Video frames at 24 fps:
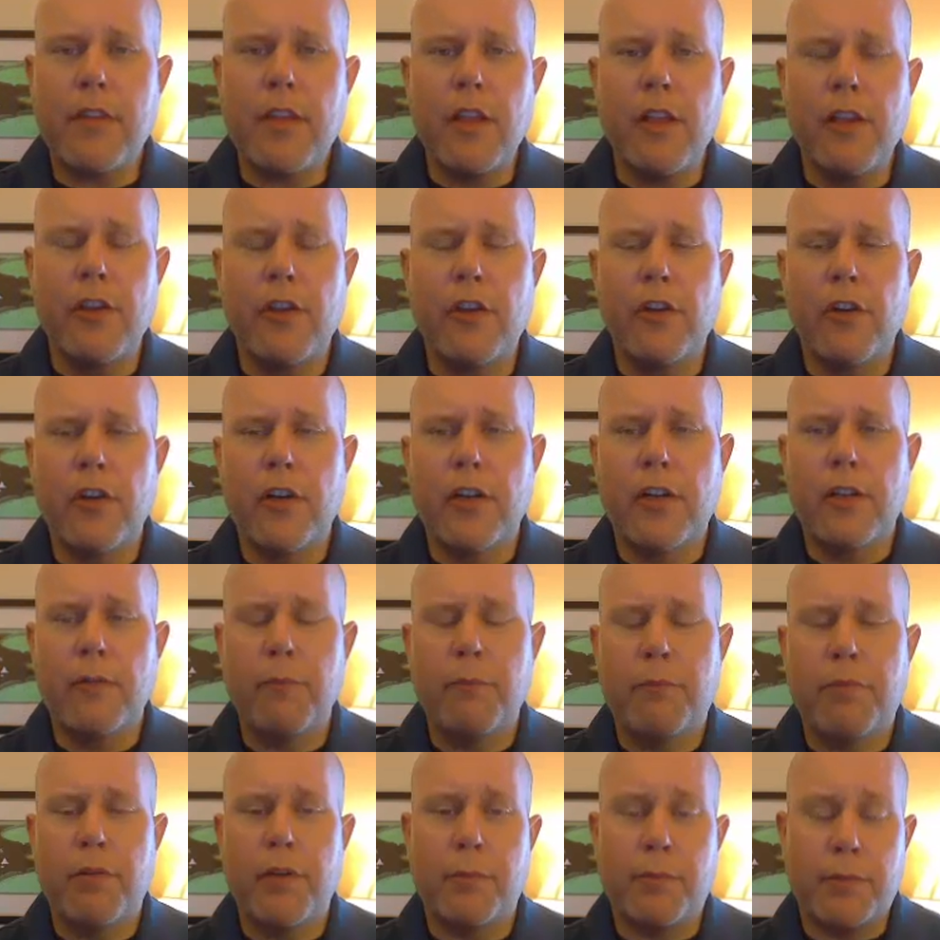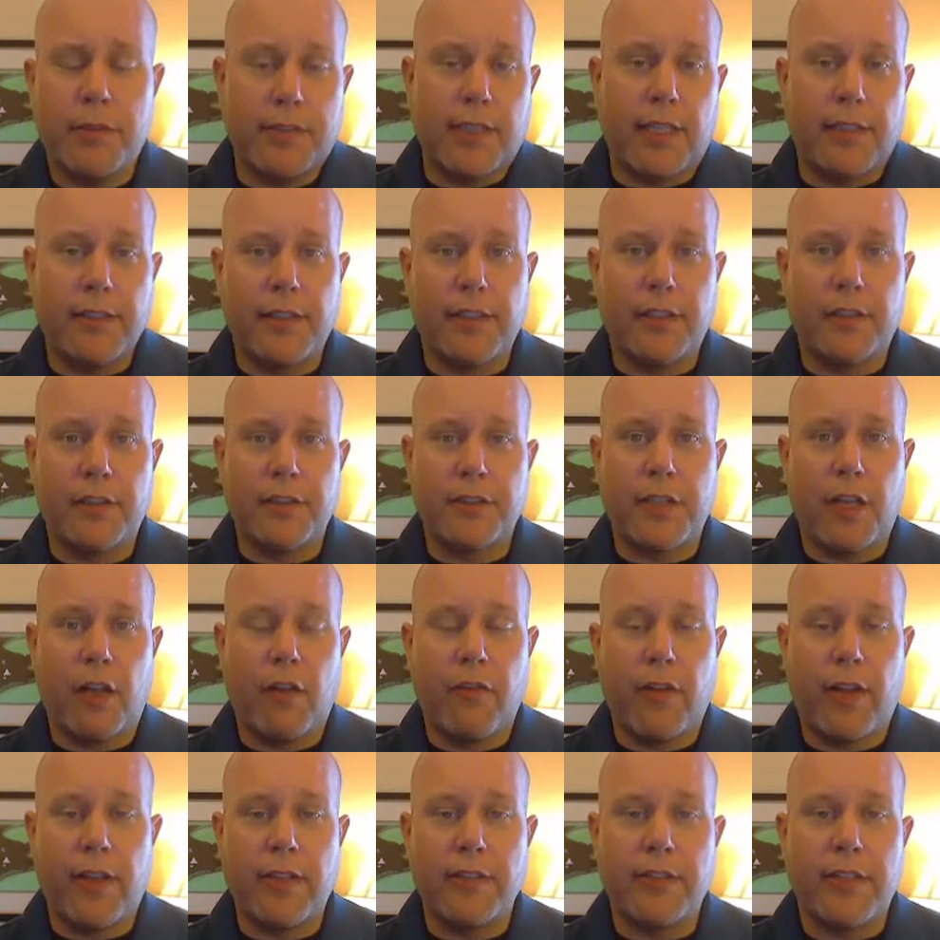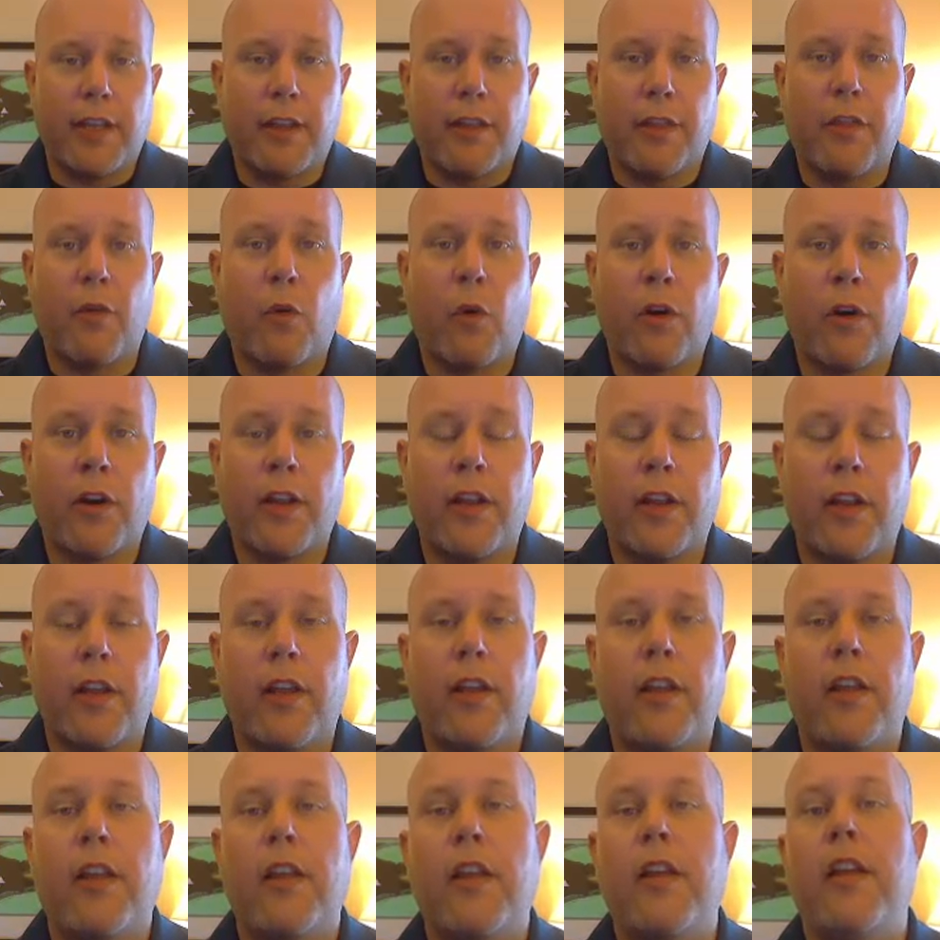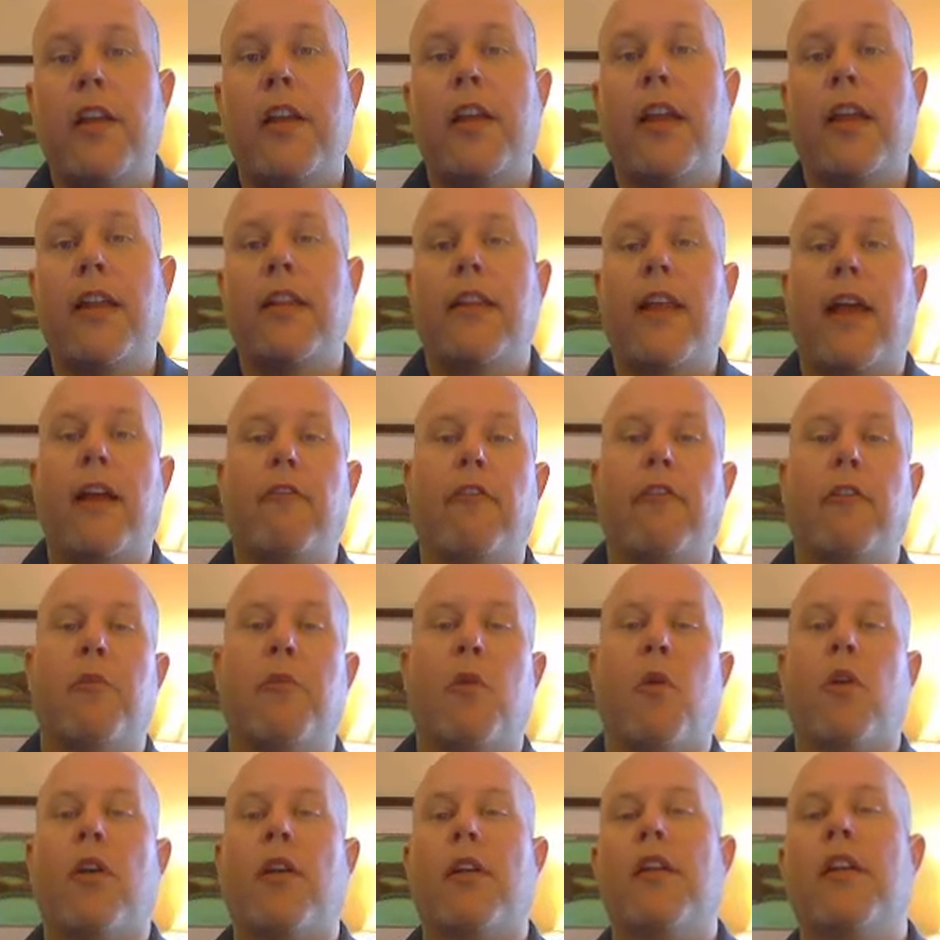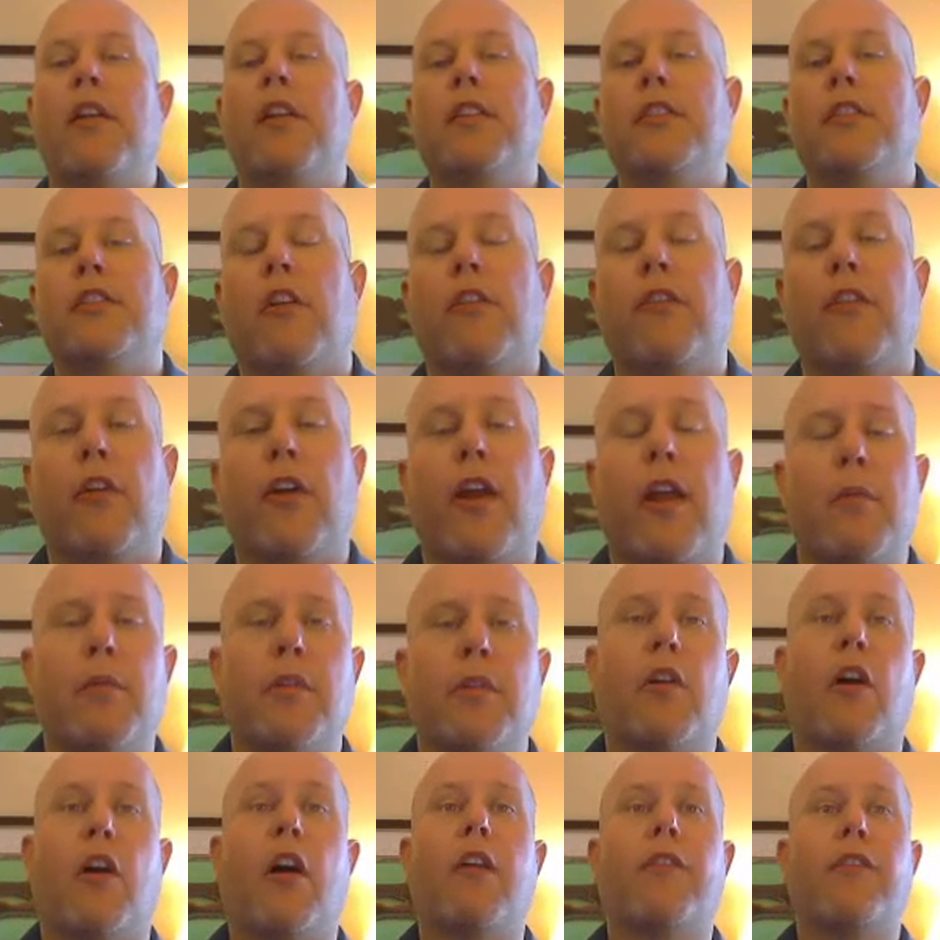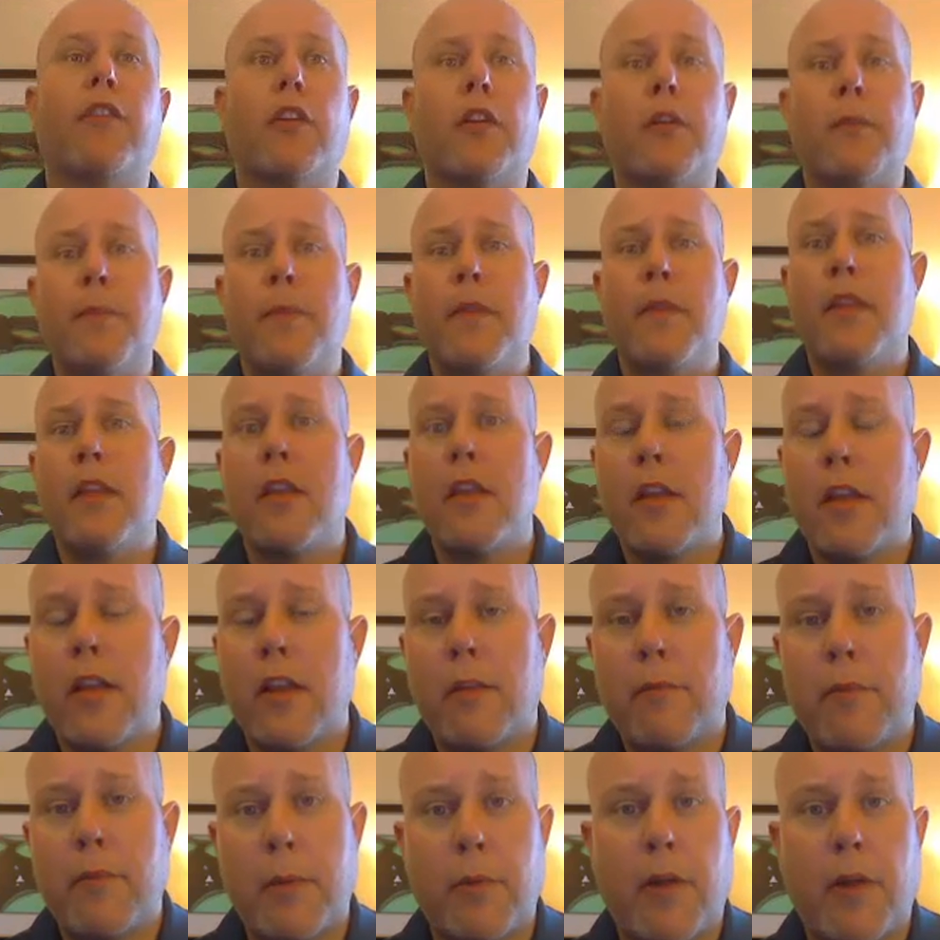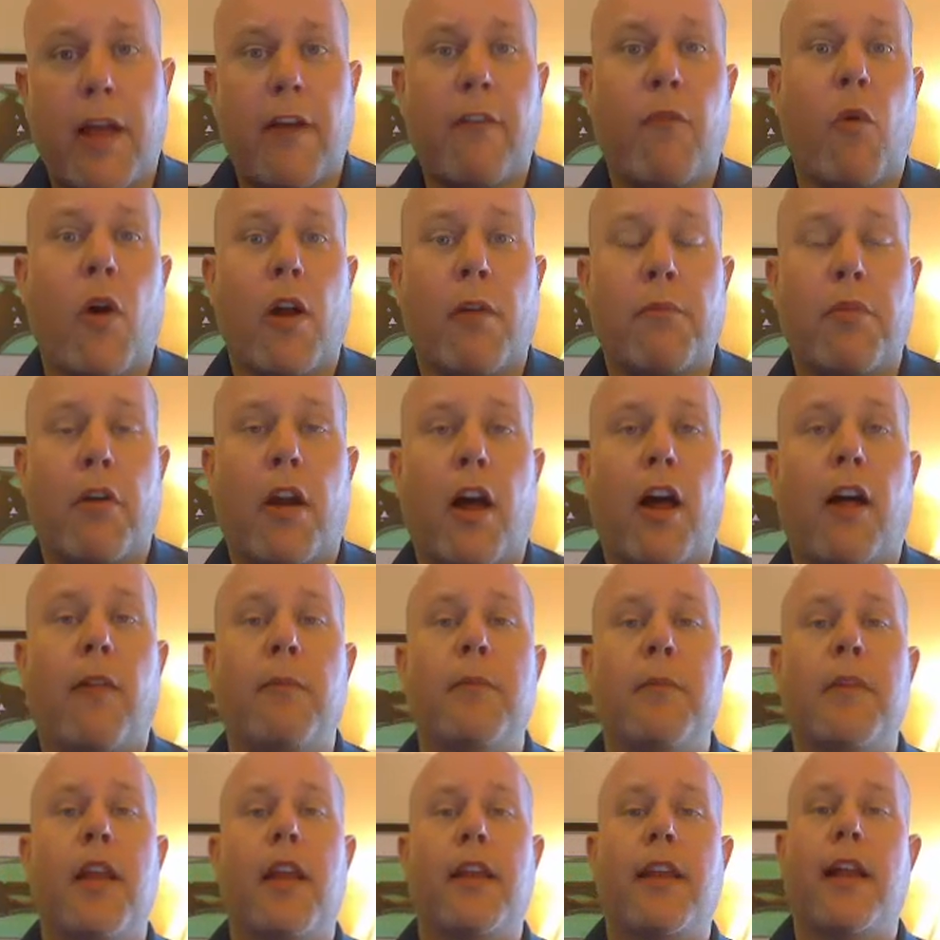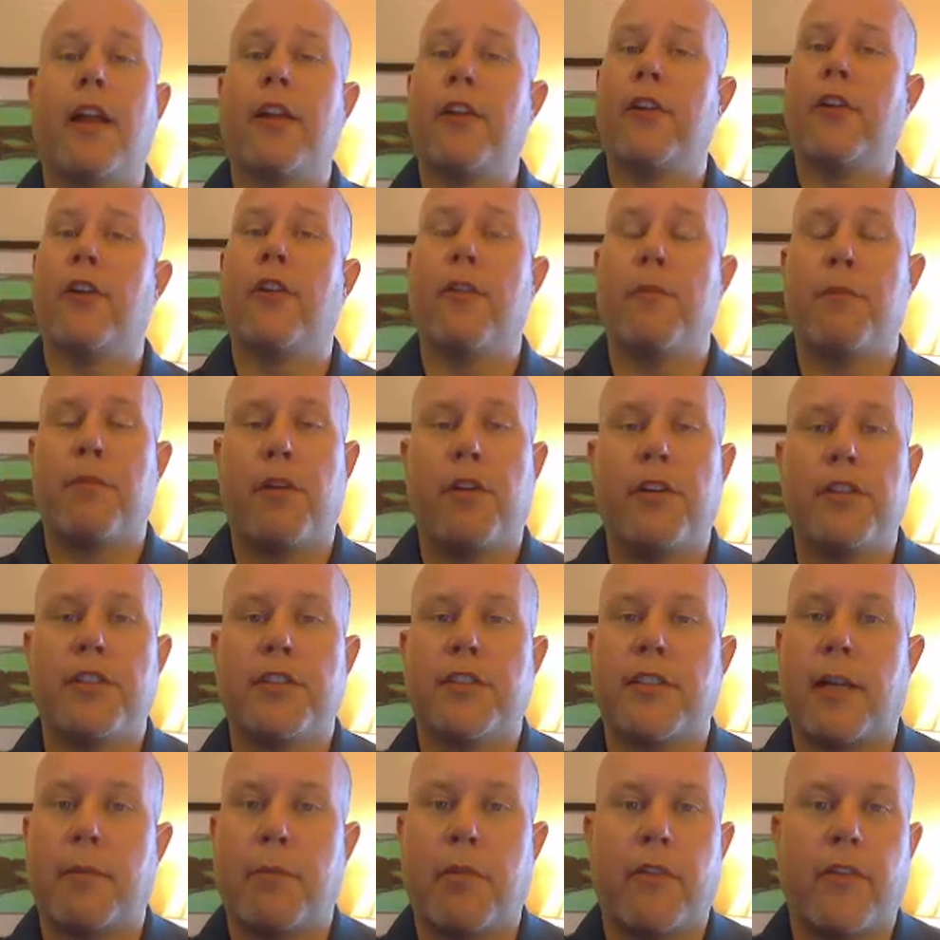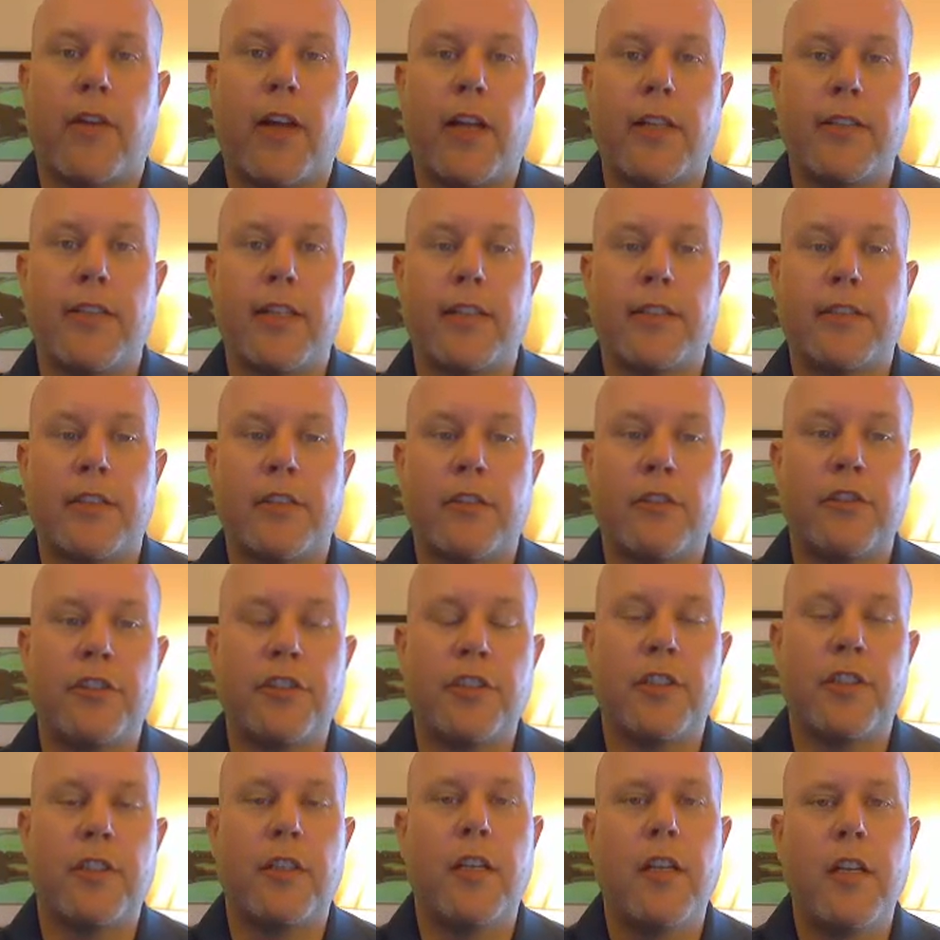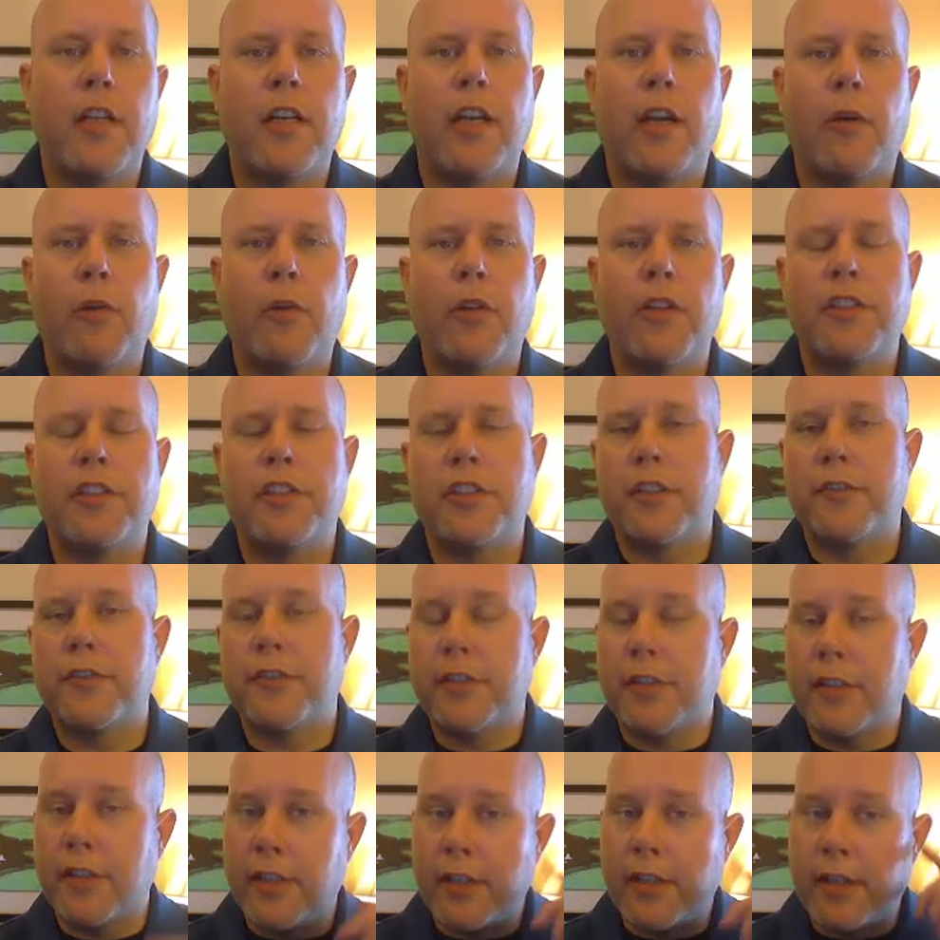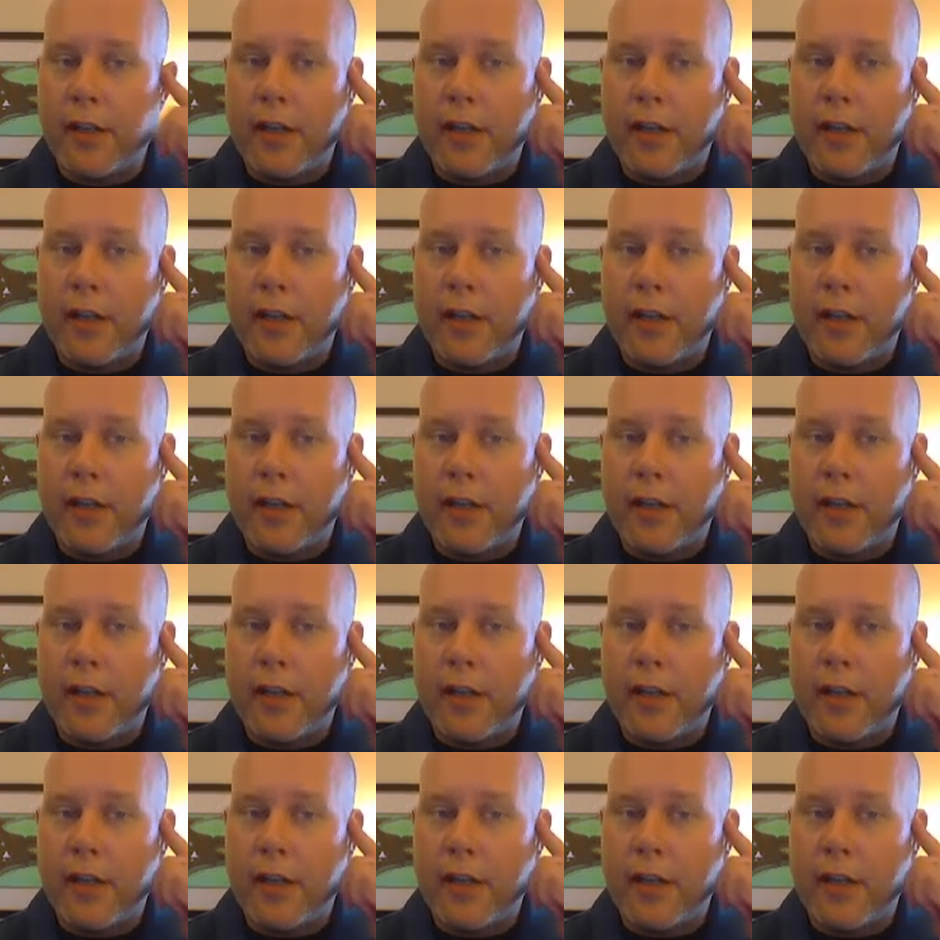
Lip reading: you're presenting yourself as the authority in that report. So if you're able to offer, people have one problem, and now you're the person that provides that solution, it really shifts the